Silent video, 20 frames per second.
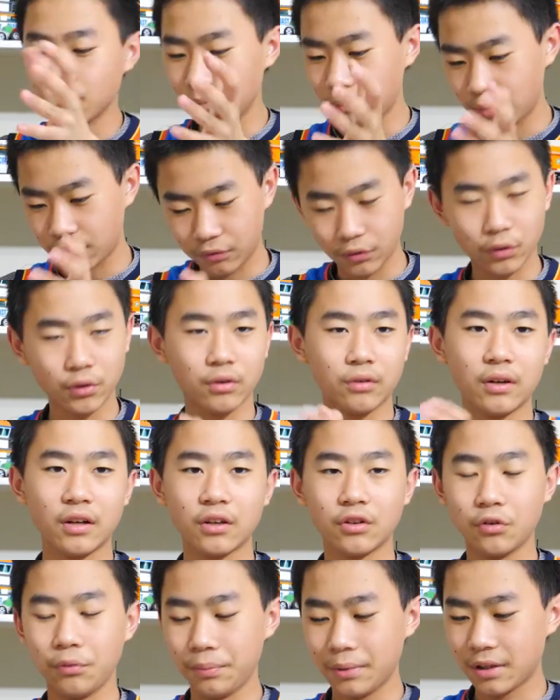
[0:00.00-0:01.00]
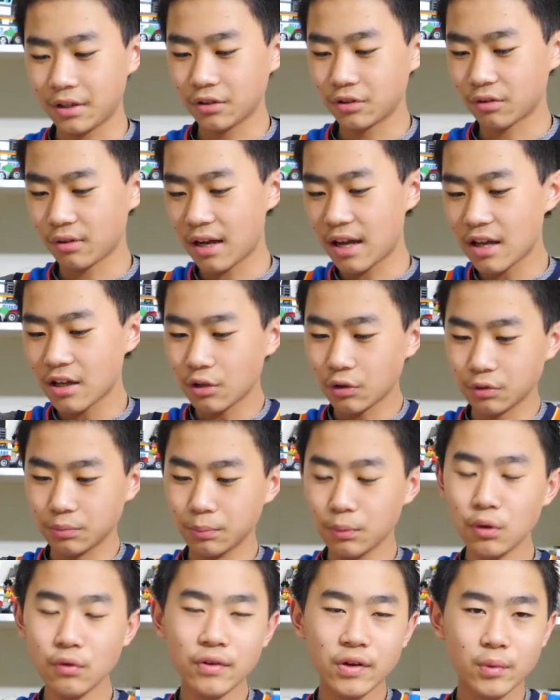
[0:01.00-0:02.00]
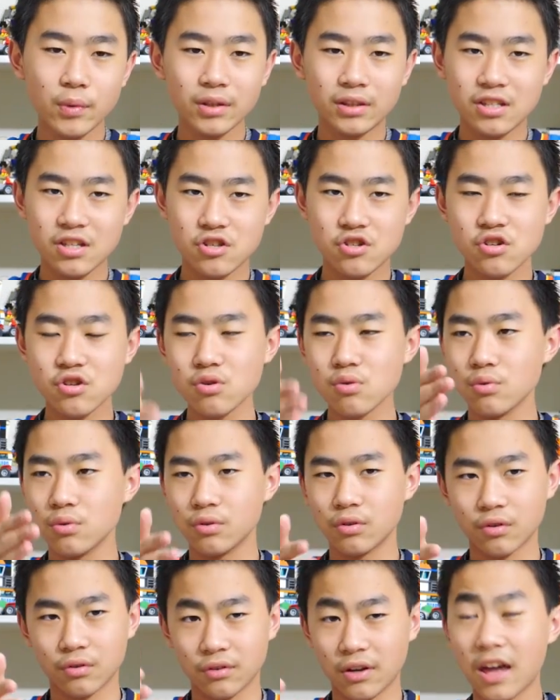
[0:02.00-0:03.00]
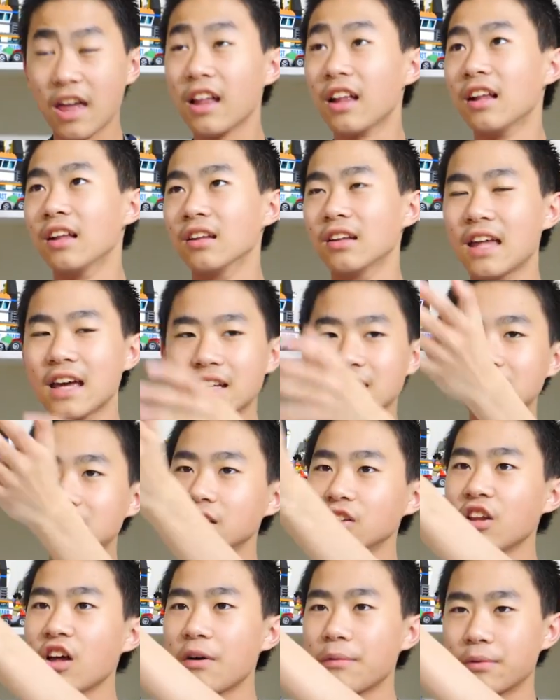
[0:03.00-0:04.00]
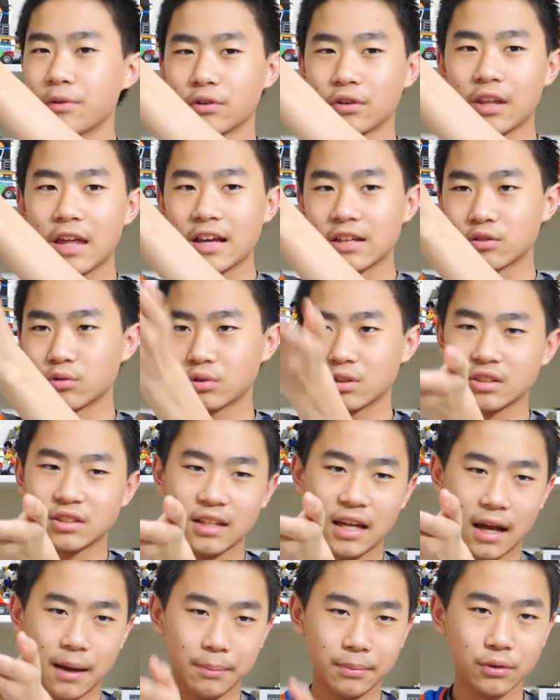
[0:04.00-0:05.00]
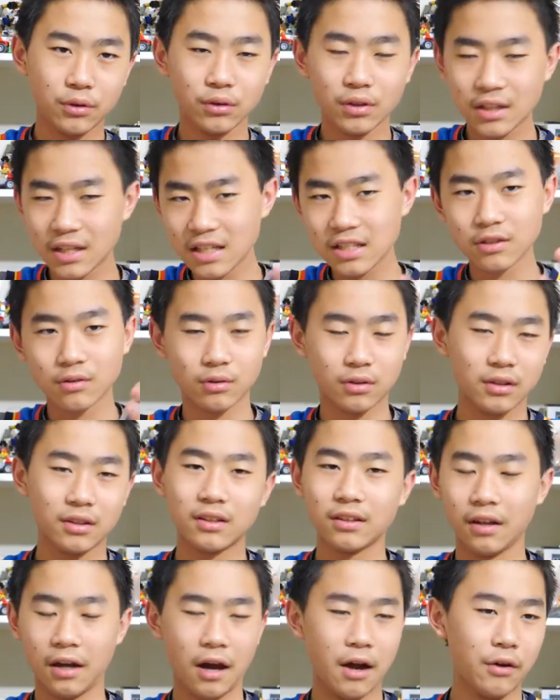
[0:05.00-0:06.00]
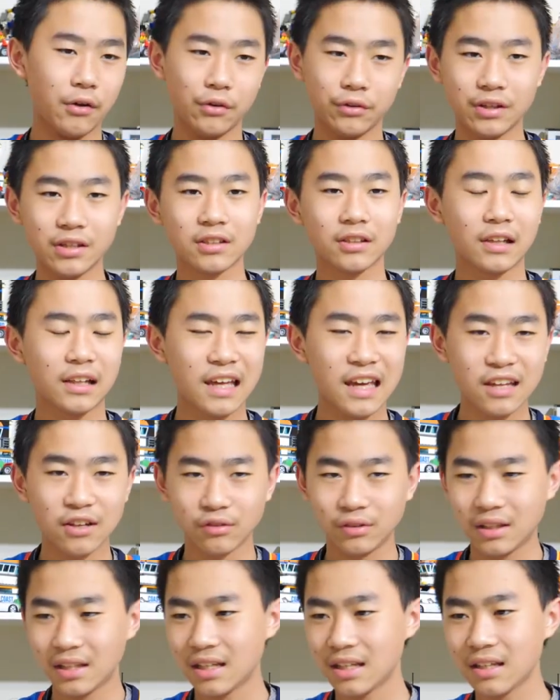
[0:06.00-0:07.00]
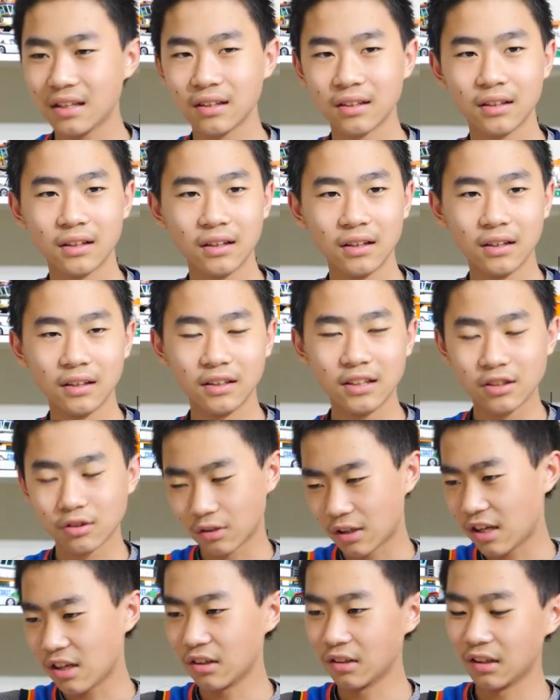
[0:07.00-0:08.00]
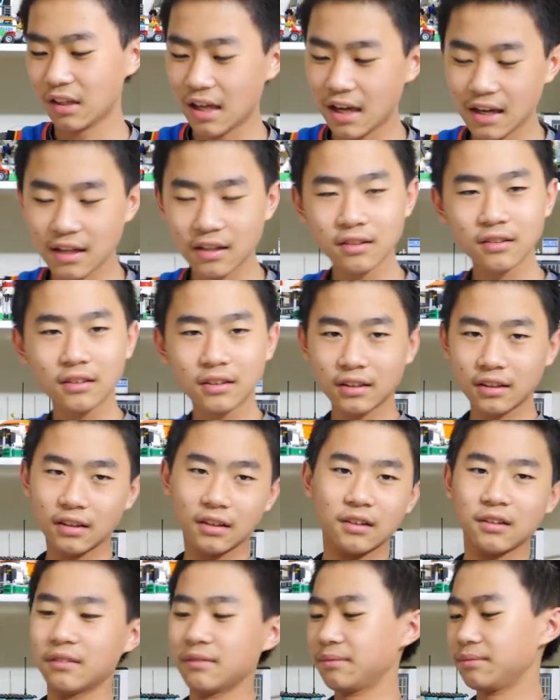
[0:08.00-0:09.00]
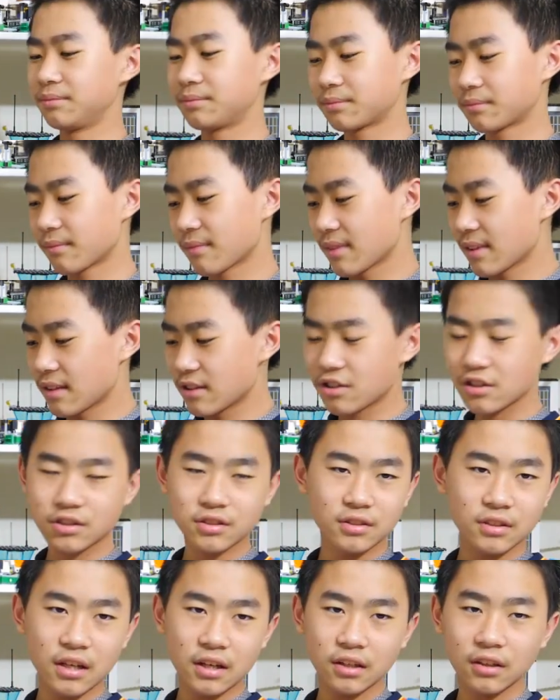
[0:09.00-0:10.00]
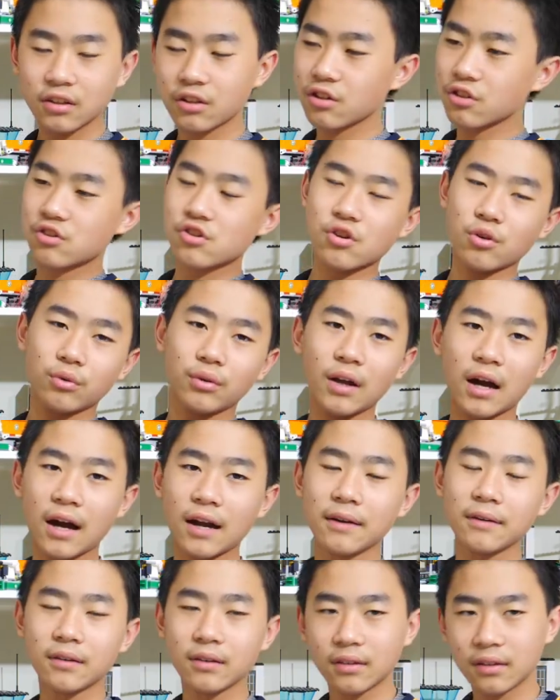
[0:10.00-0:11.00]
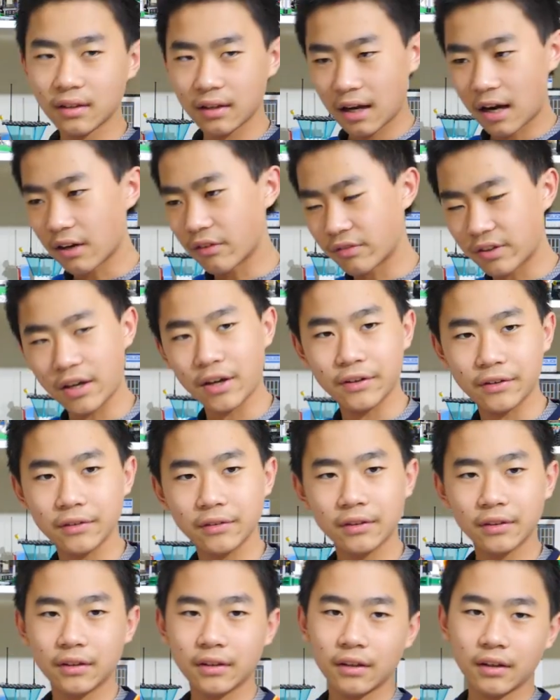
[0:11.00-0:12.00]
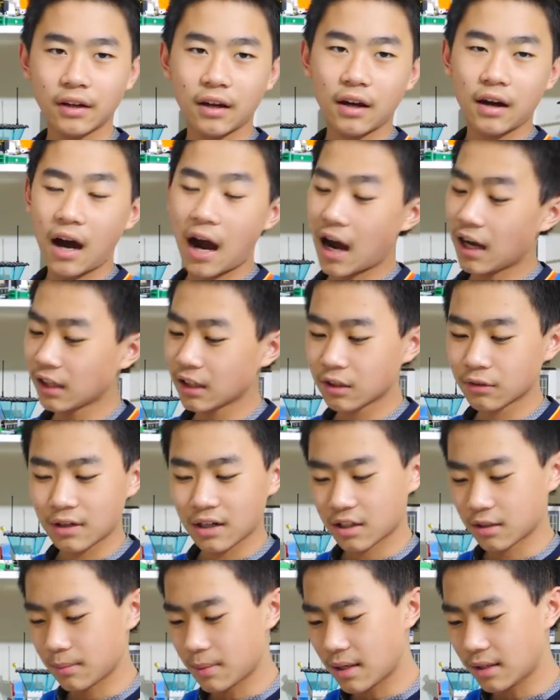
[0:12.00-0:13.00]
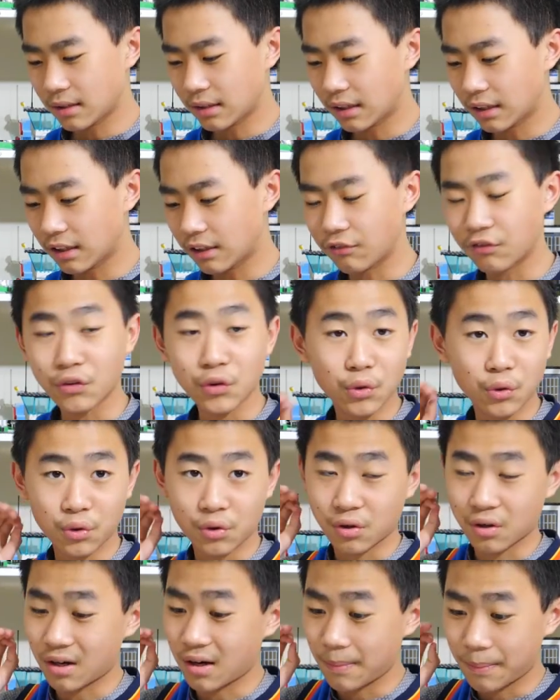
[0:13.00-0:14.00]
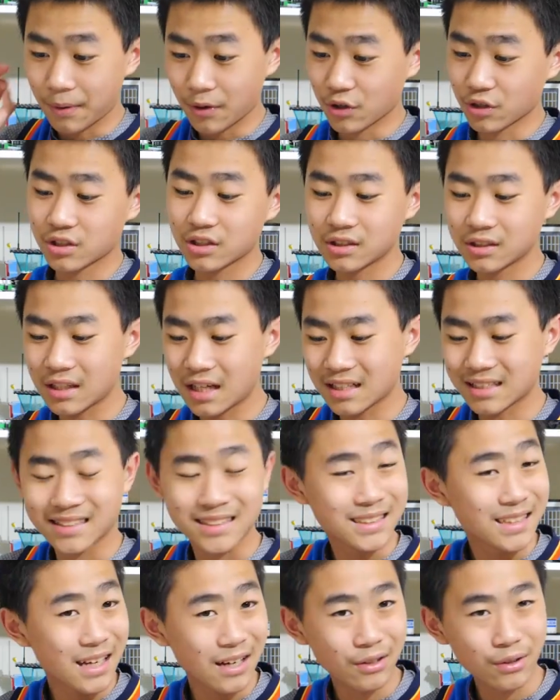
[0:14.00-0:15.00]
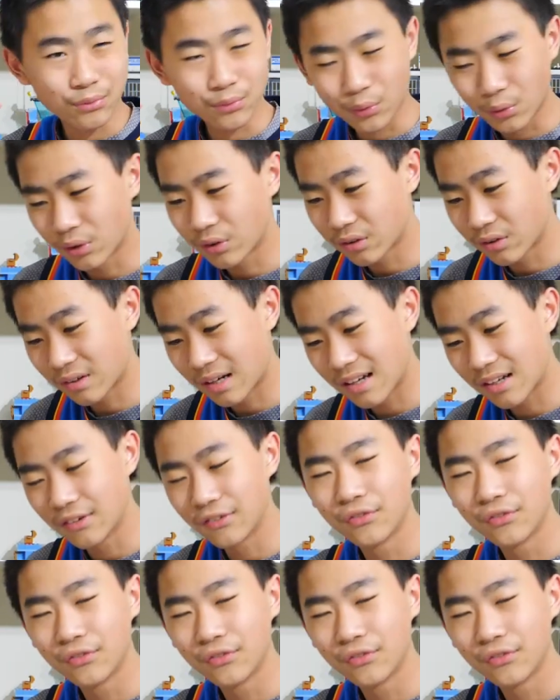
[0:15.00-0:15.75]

before your ankle, because your ankle's moving with the shoe. Your leg's still up, your leg's gonna snap. Your knee's gonna down, dislocate your knee, dislocate your leg. Just good shoe, 9 out of 10. Highly recommended if you're a person that's scared of rolling your ankle